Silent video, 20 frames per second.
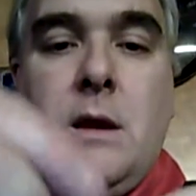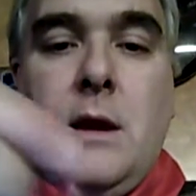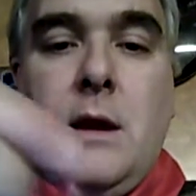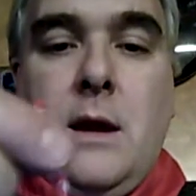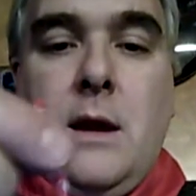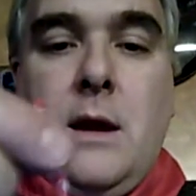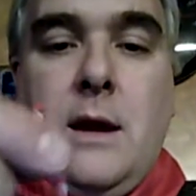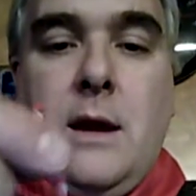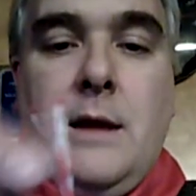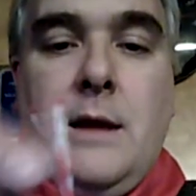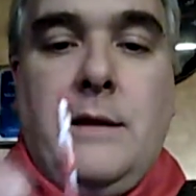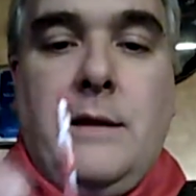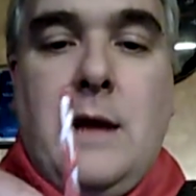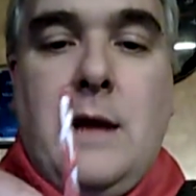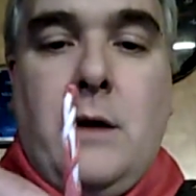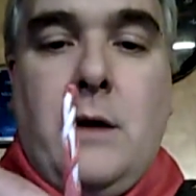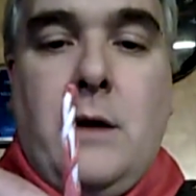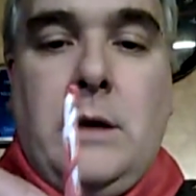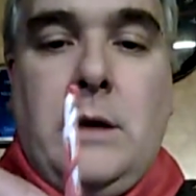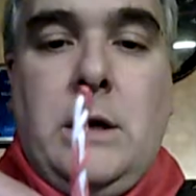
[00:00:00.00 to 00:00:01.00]
And
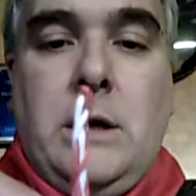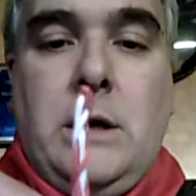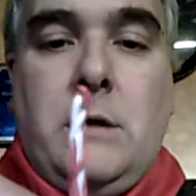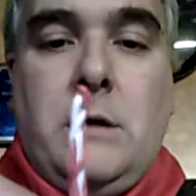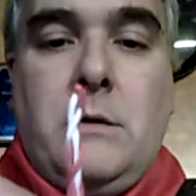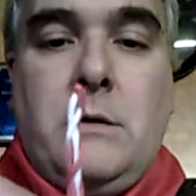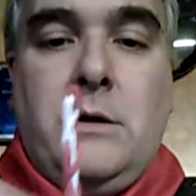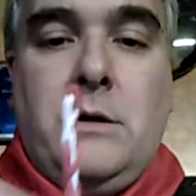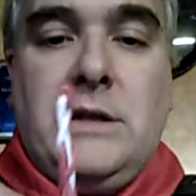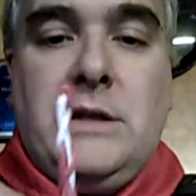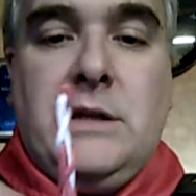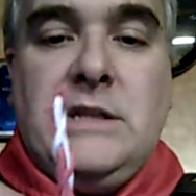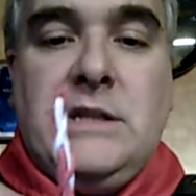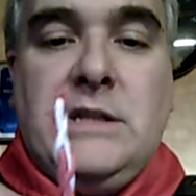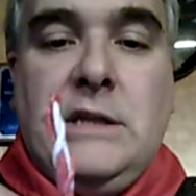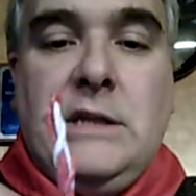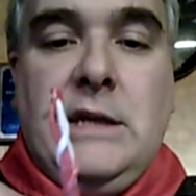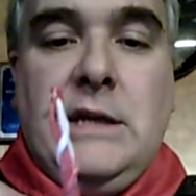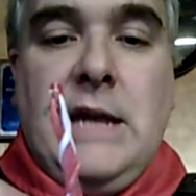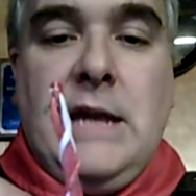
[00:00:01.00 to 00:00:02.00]
down here, you can
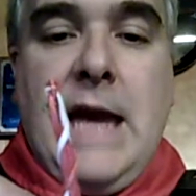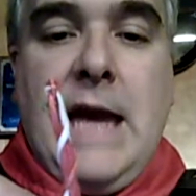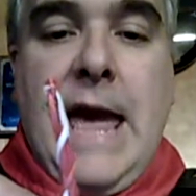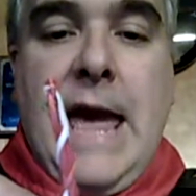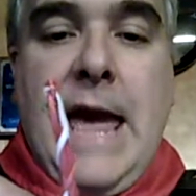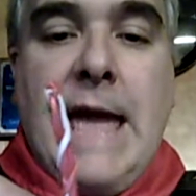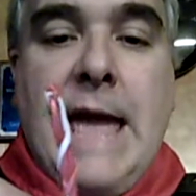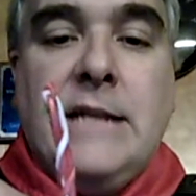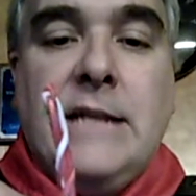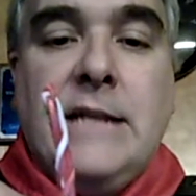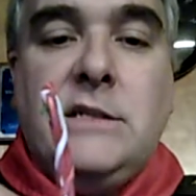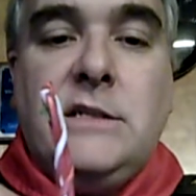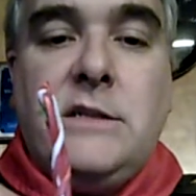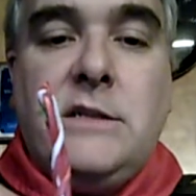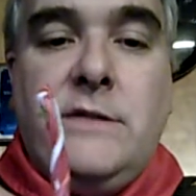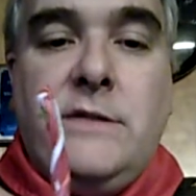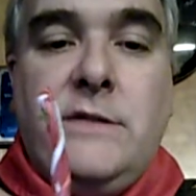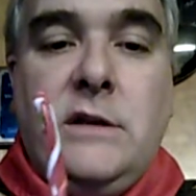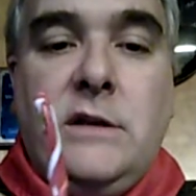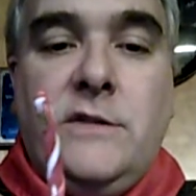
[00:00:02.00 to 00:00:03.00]
see the ends
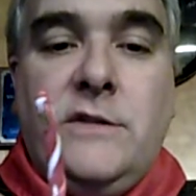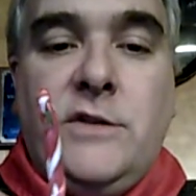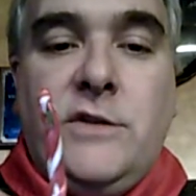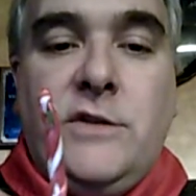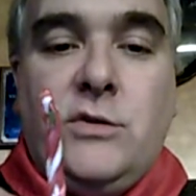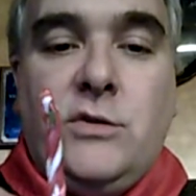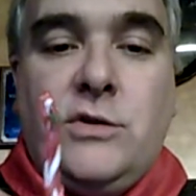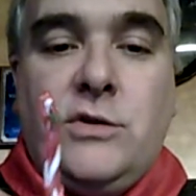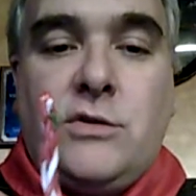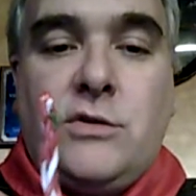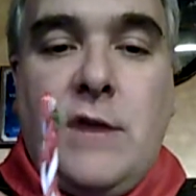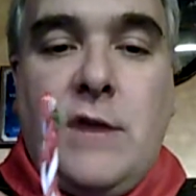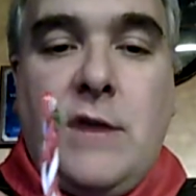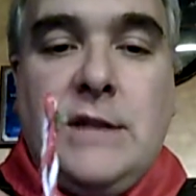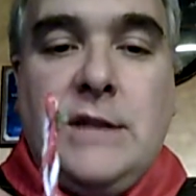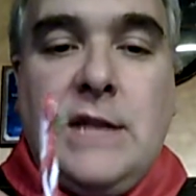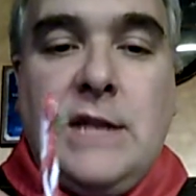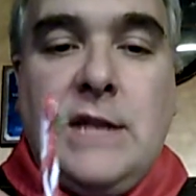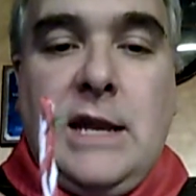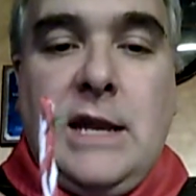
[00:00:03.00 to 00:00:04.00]
of the individual
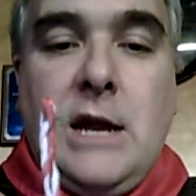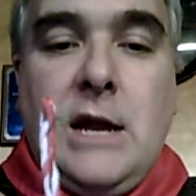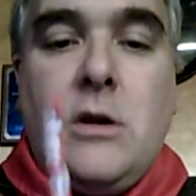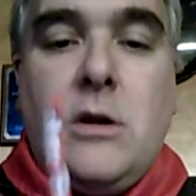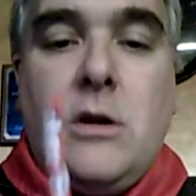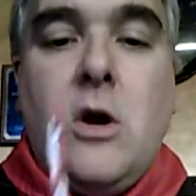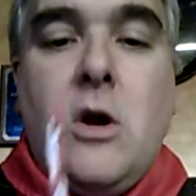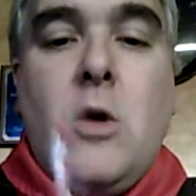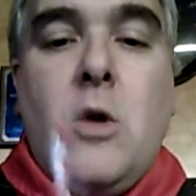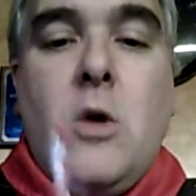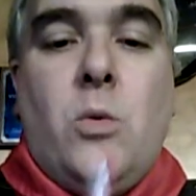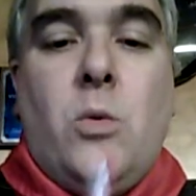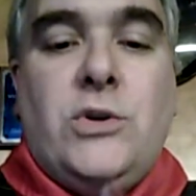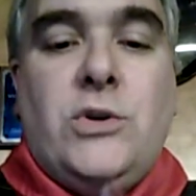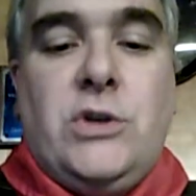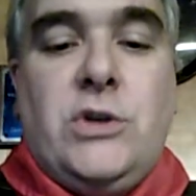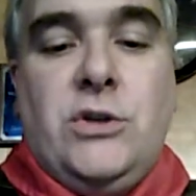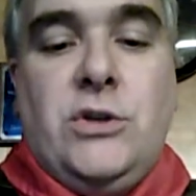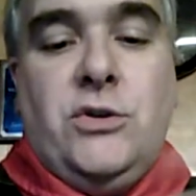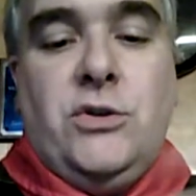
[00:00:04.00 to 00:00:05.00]
strands hanging out.
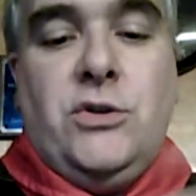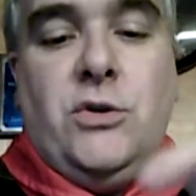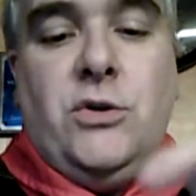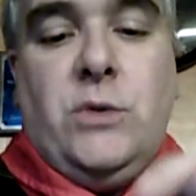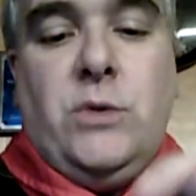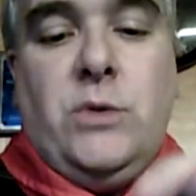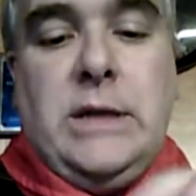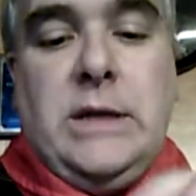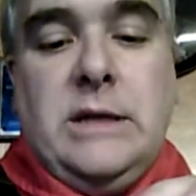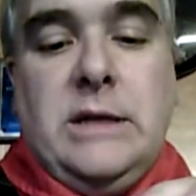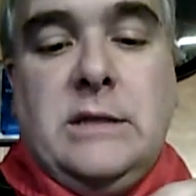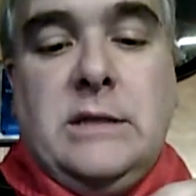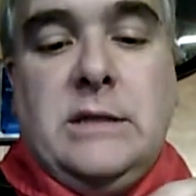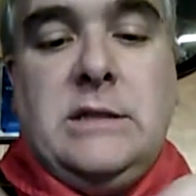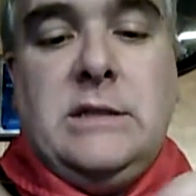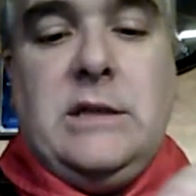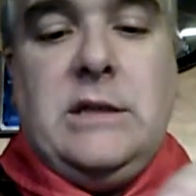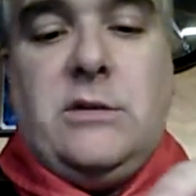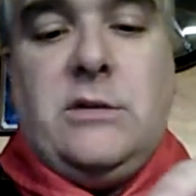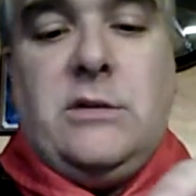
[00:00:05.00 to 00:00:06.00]
What you can do
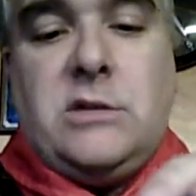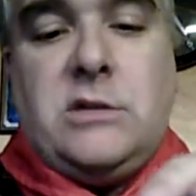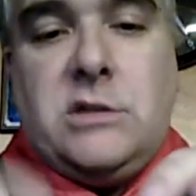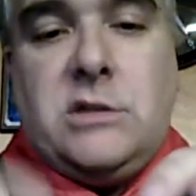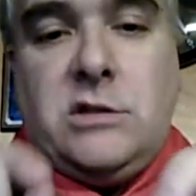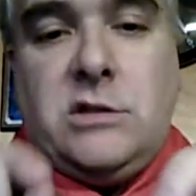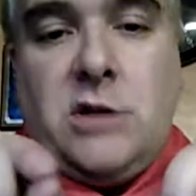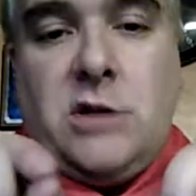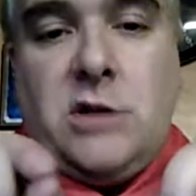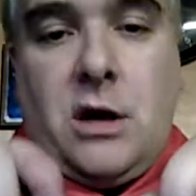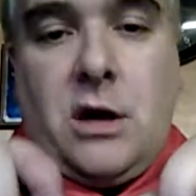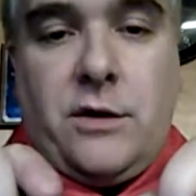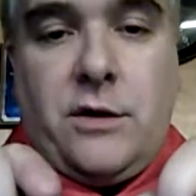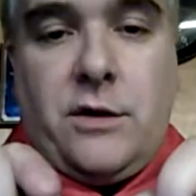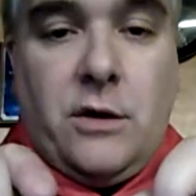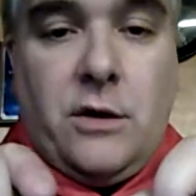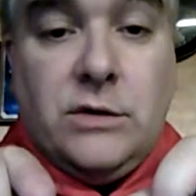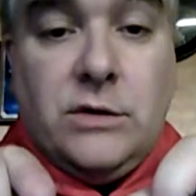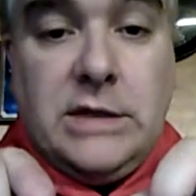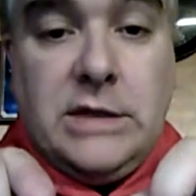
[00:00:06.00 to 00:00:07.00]
is either tuck
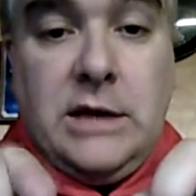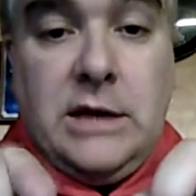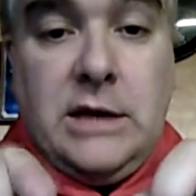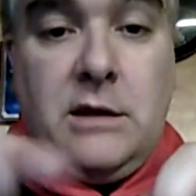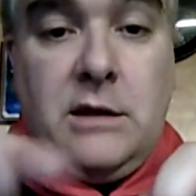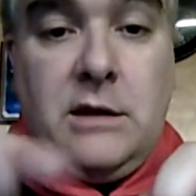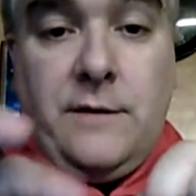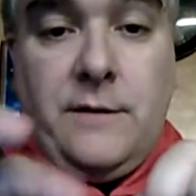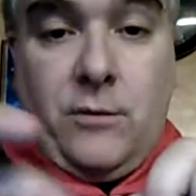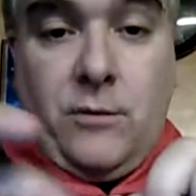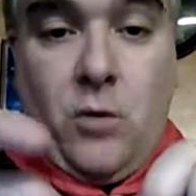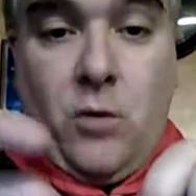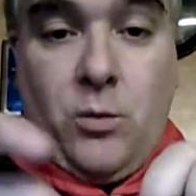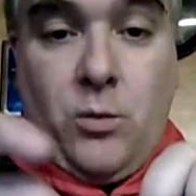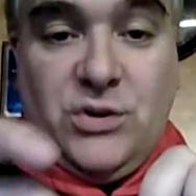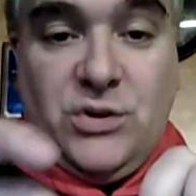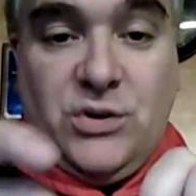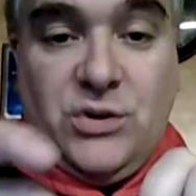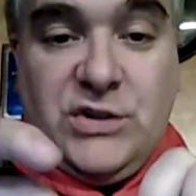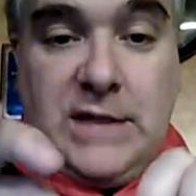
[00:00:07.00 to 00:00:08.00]
those in if the
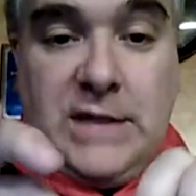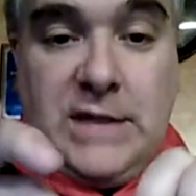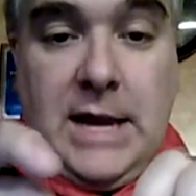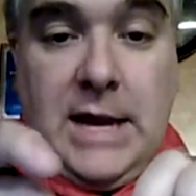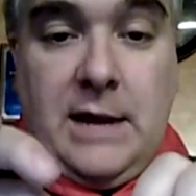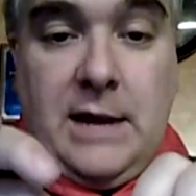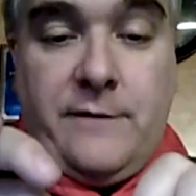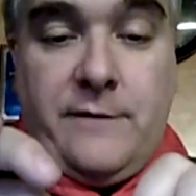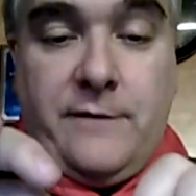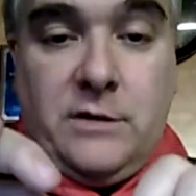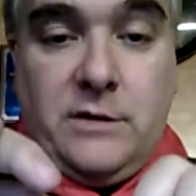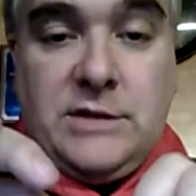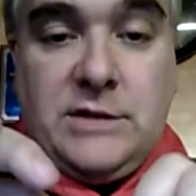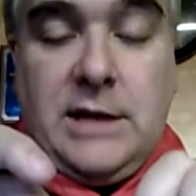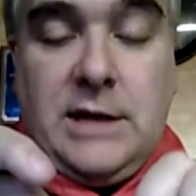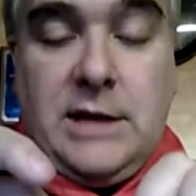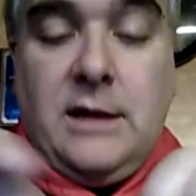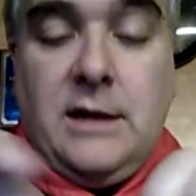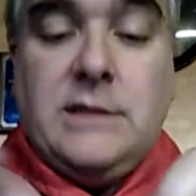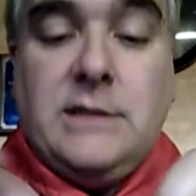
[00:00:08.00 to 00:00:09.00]
rope will stay, if it'll
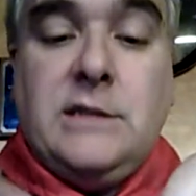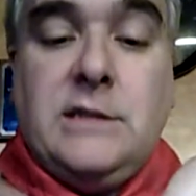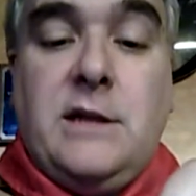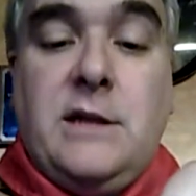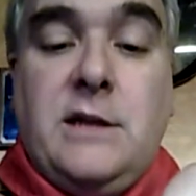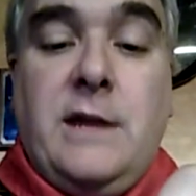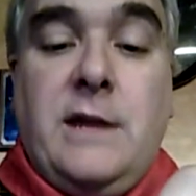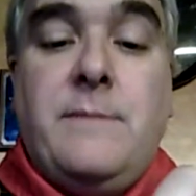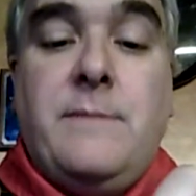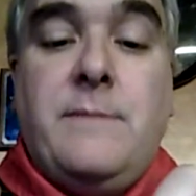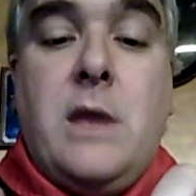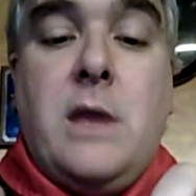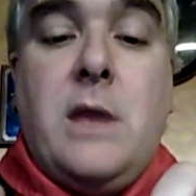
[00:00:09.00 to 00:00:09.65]
stay nice and tight.